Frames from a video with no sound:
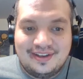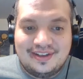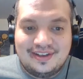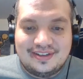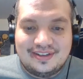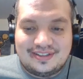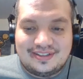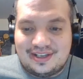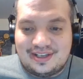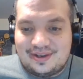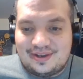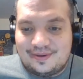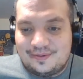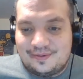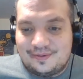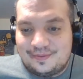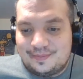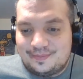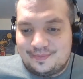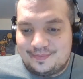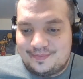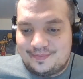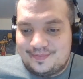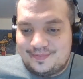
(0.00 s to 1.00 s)
So
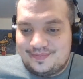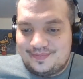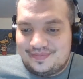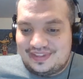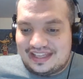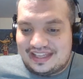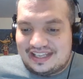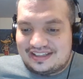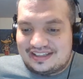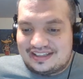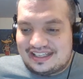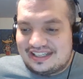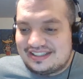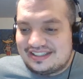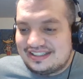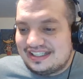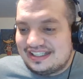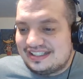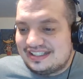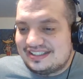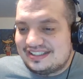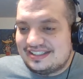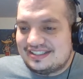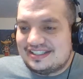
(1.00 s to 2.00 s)

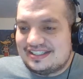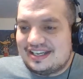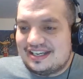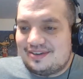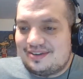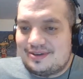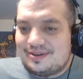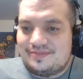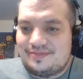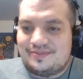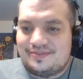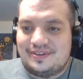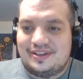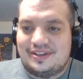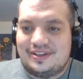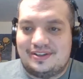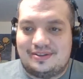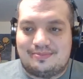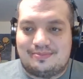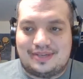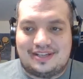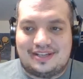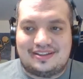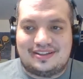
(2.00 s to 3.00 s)
that's just how I
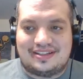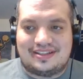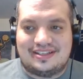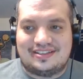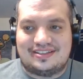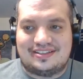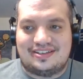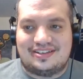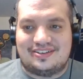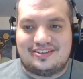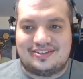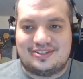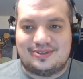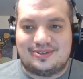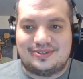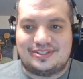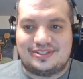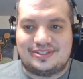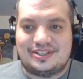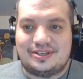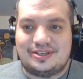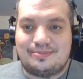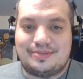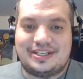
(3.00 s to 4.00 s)
feel about this year. So it's
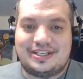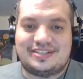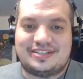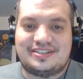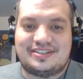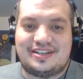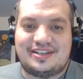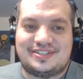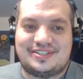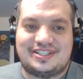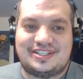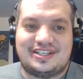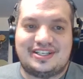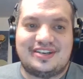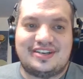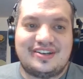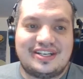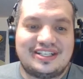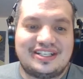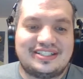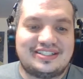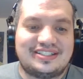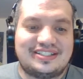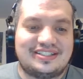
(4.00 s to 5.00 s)
going to be a tough
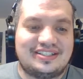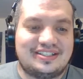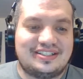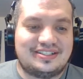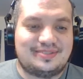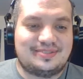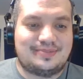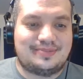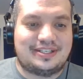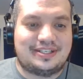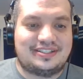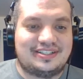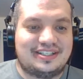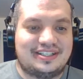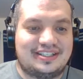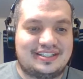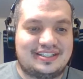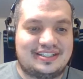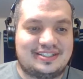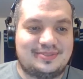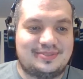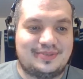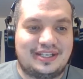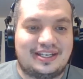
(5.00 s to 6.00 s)
series, especially
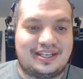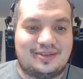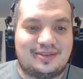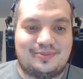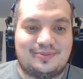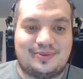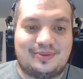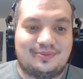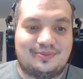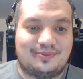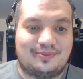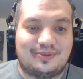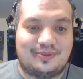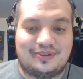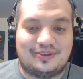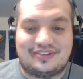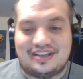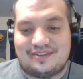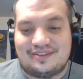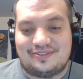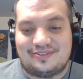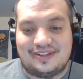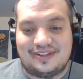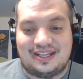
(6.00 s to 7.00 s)
this week, and we'll
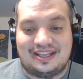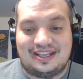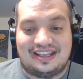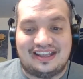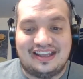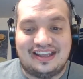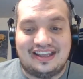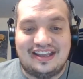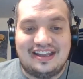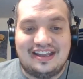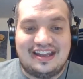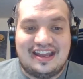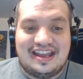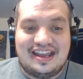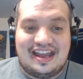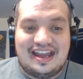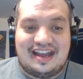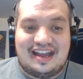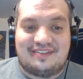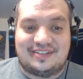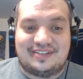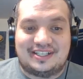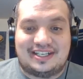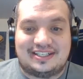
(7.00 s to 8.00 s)
definitely
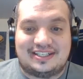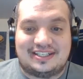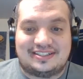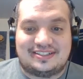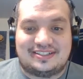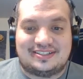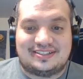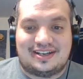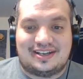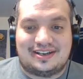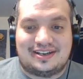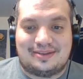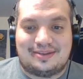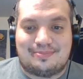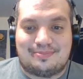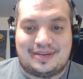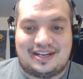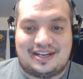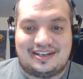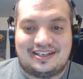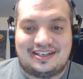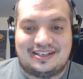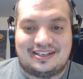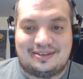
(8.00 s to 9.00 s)
have a lot to talk
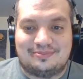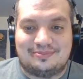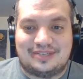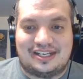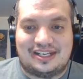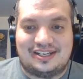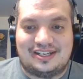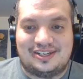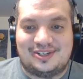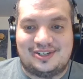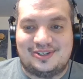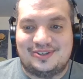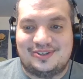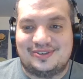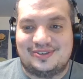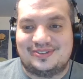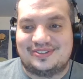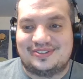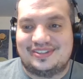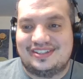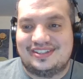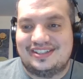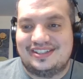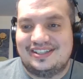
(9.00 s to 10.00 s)
about it. I know
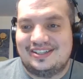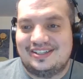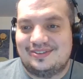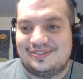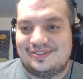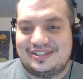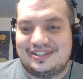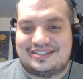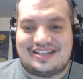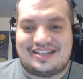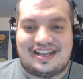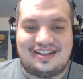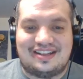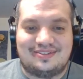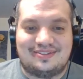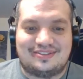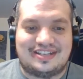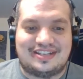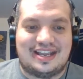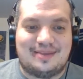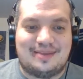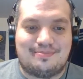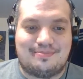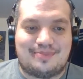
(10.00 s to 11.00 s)
with
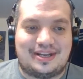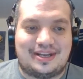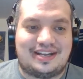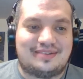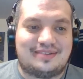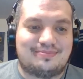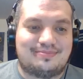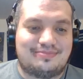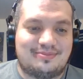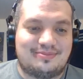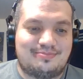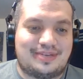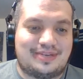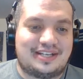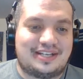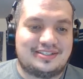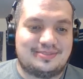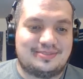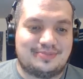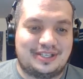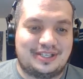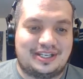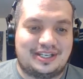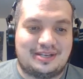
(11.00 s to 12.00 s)
Dan Pop
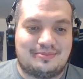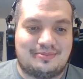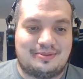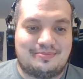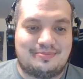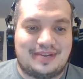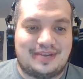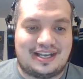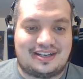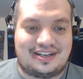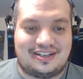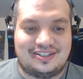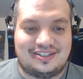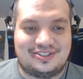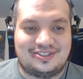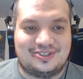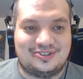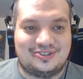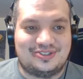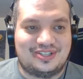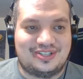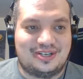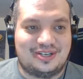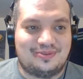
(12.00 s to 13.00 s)
possibly coming back on
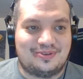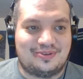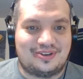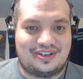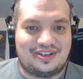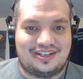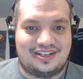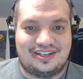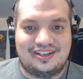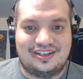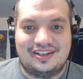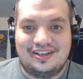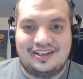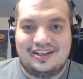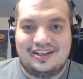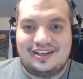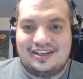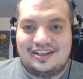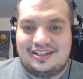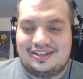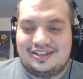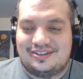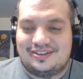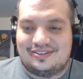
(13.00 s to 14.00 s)
Tuesday, we're going to,
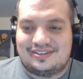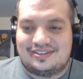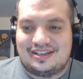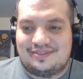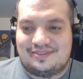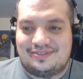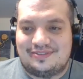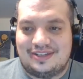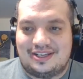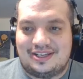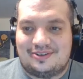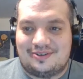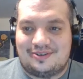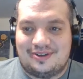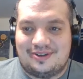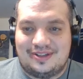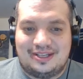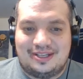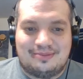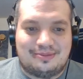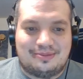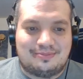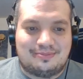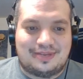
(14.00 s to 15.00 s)
you know, definitely grill
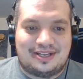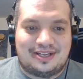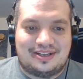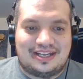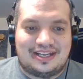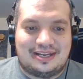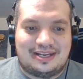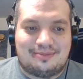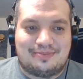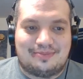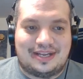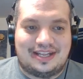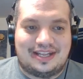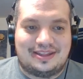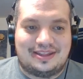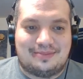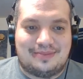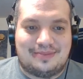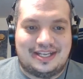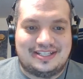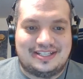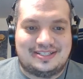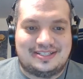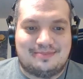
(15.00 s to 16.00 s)
him about how bad the
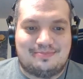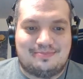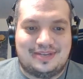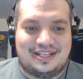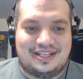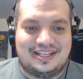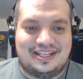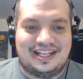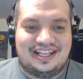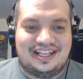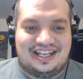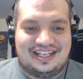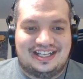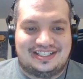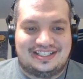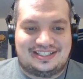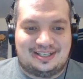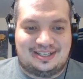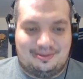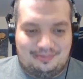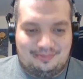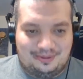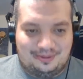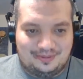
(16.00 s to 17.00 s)
Mets have been the last
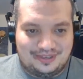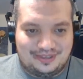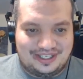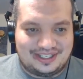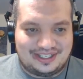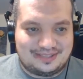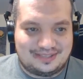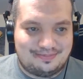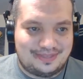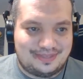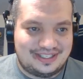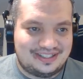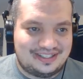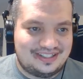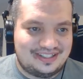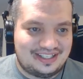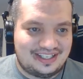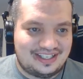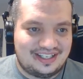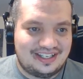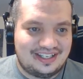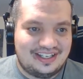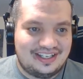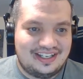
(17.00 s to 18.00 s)
couple of weeks. But
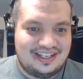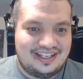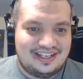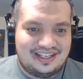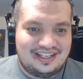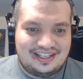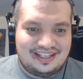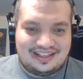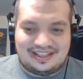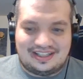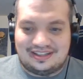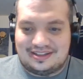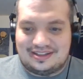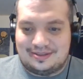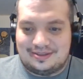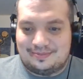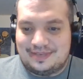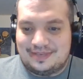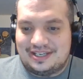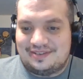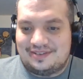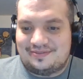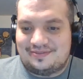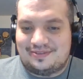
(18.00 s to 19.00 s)
the
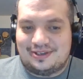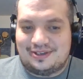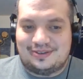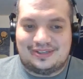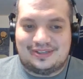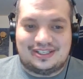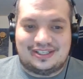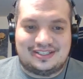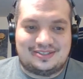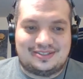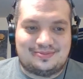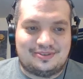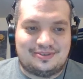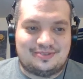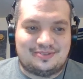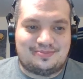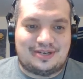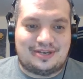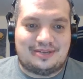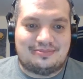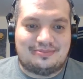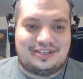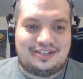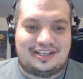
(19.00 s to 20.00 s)
main focus is
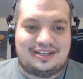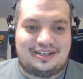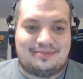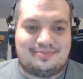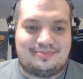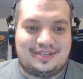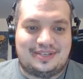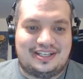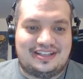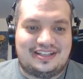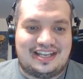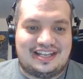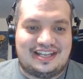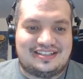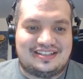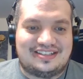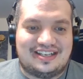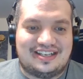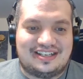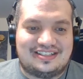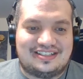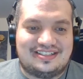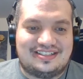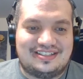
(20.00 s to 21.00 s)
probably going to be that
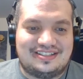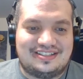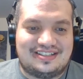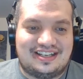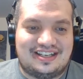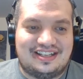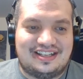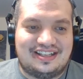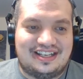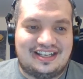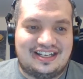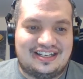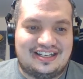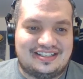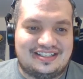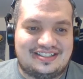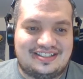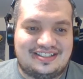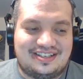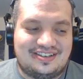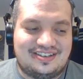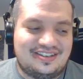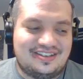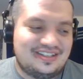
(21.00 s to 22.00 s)
Texas Atlanta
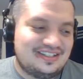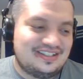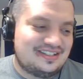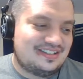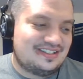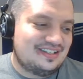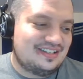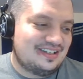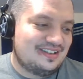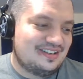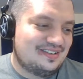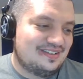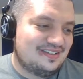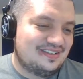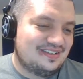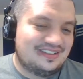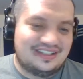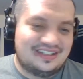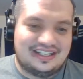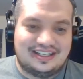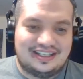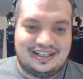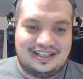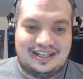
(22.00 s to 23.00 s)
series. So
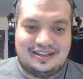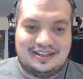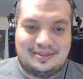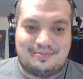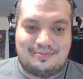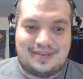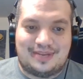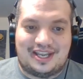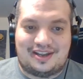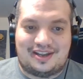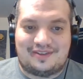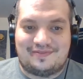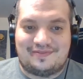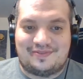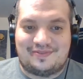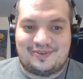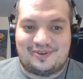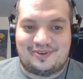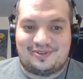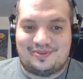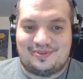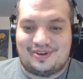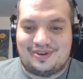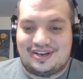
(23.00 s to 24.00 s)
and the back and
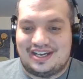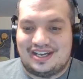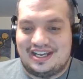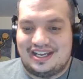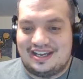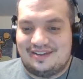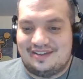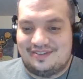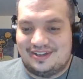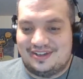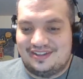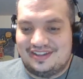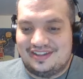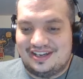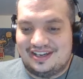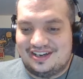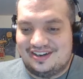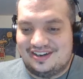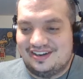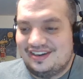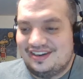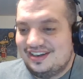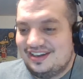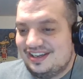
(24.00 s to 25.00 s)
forth we're going to have on
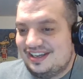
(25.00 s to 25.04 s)
there.